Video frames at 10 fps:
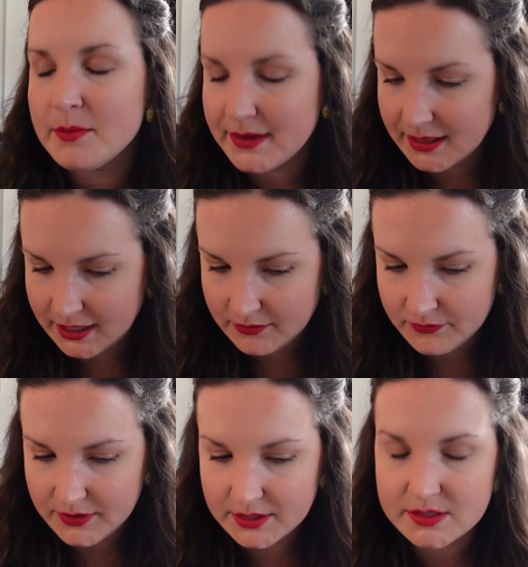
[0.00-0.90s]
my
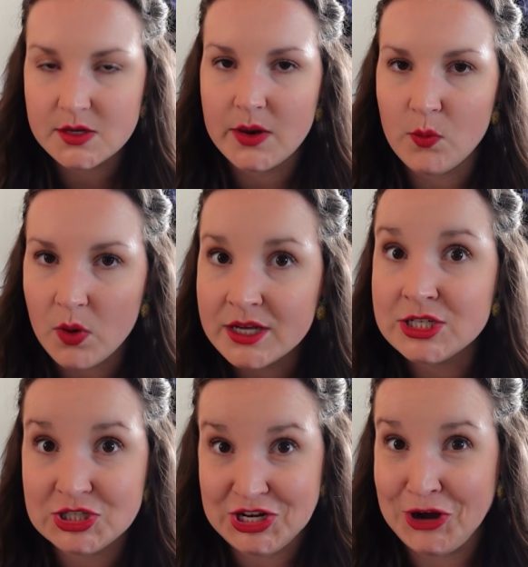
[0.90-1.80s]
life, and so I want
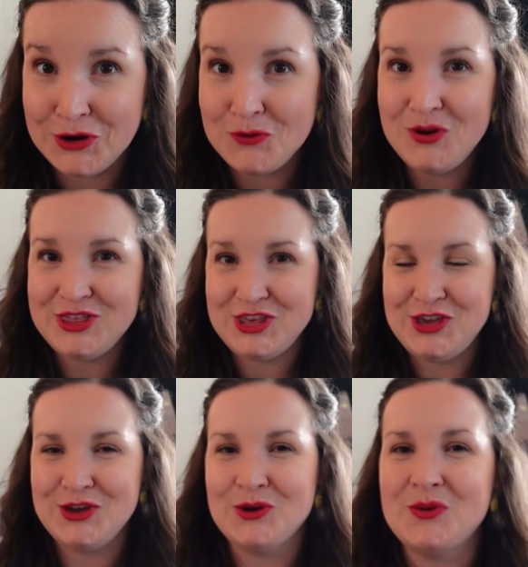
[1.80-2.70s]
to share it
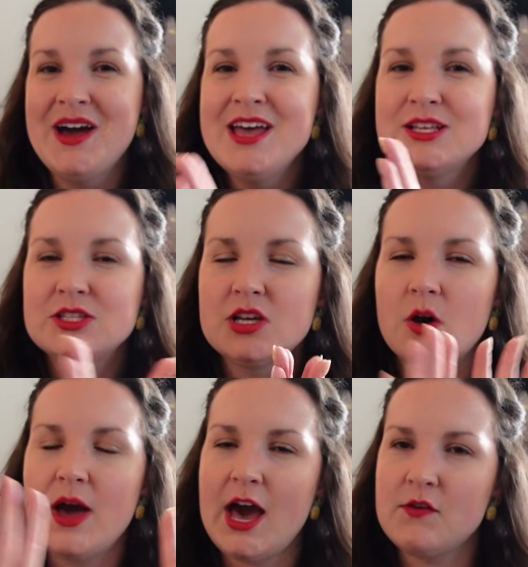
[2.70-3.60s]
with you.
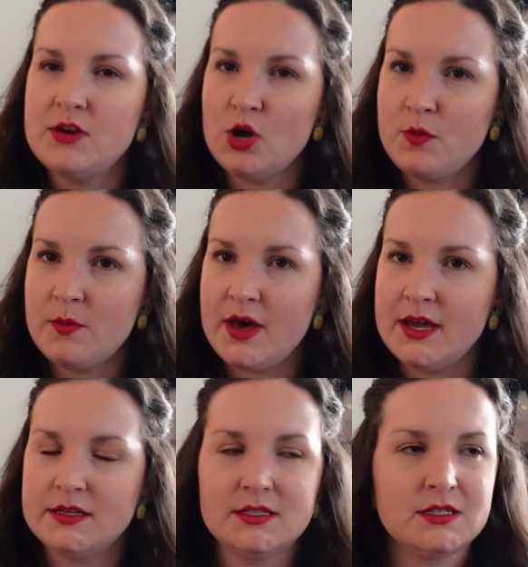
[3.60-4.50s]
So have an open
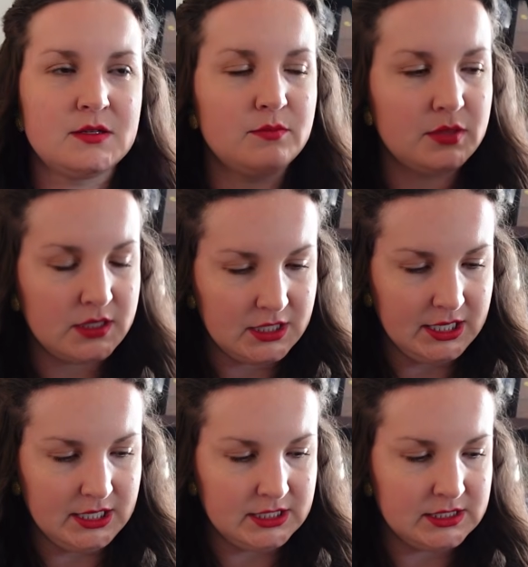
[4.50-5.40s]
mind,
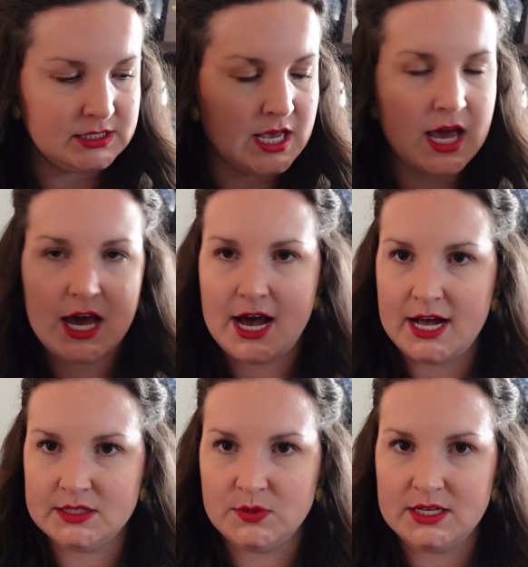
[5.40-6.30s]
please,
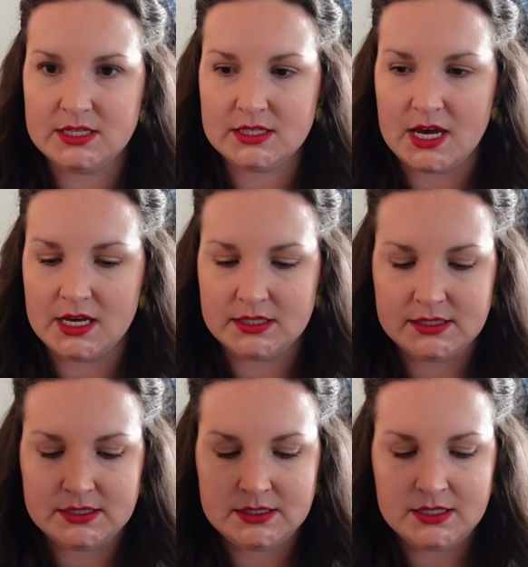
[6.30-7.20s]
as we
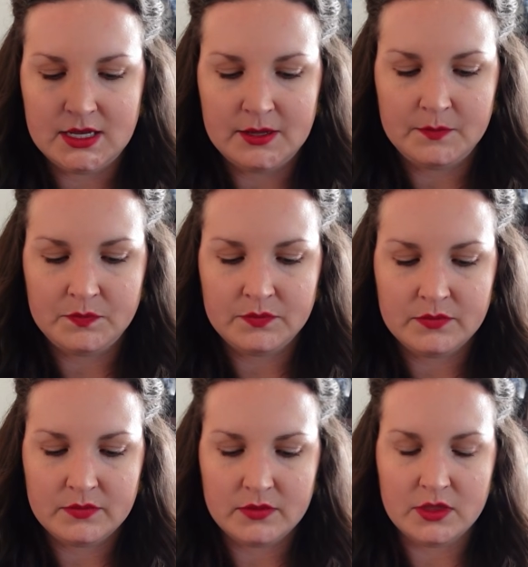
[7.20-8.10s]
discuss
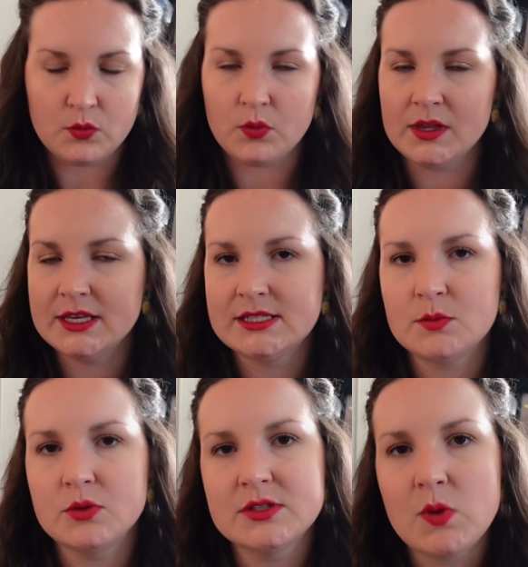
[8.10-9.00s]
the really
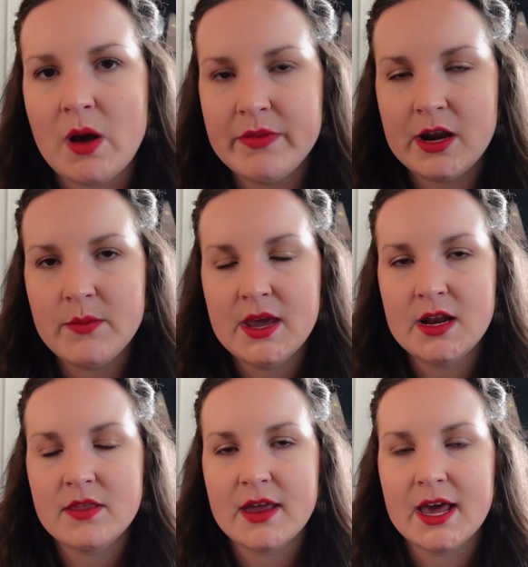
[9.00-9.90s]
simple swap that I
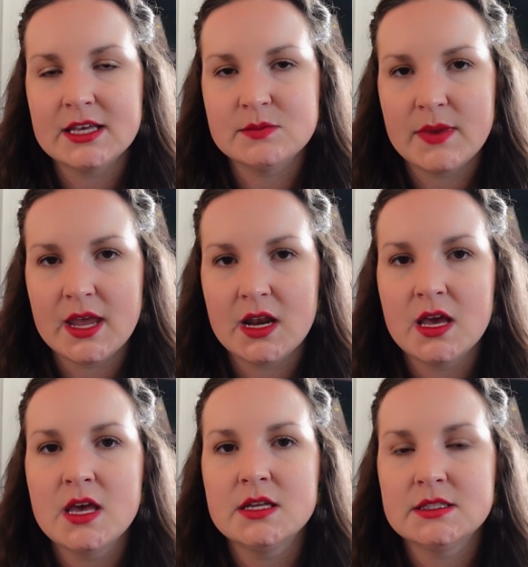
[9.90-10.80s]
made that has made
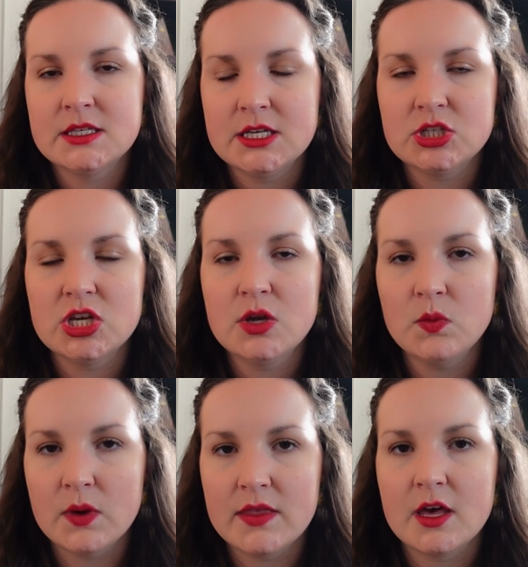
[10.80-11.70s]
teaching
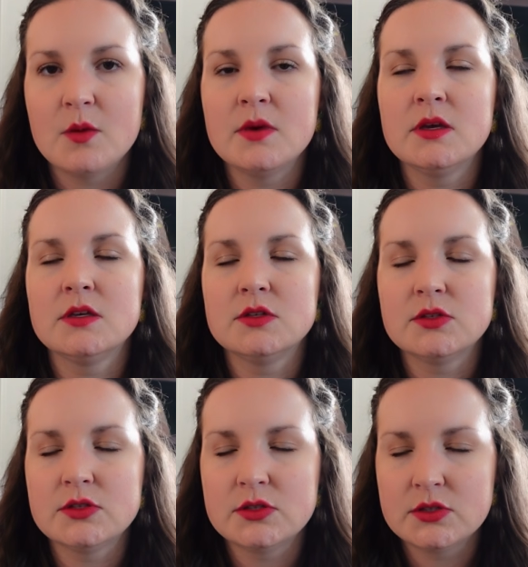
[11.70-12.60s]
rhythm
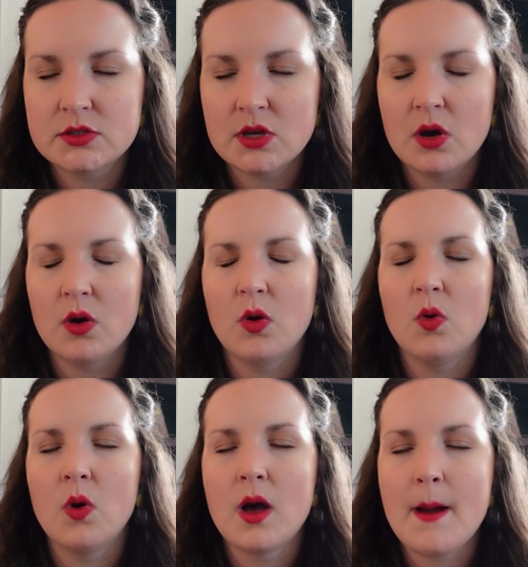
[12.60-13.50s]

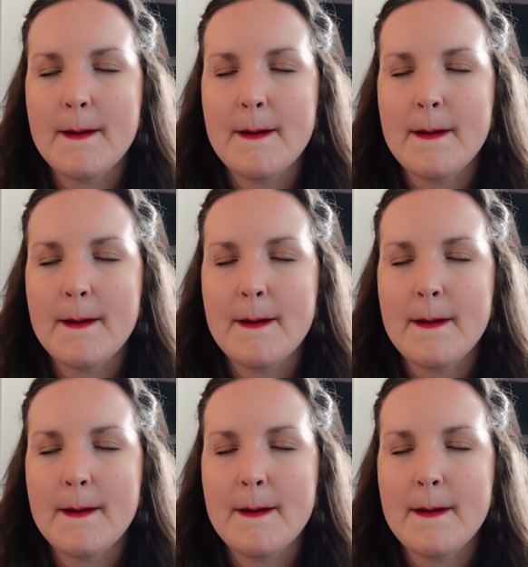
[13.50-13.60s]
so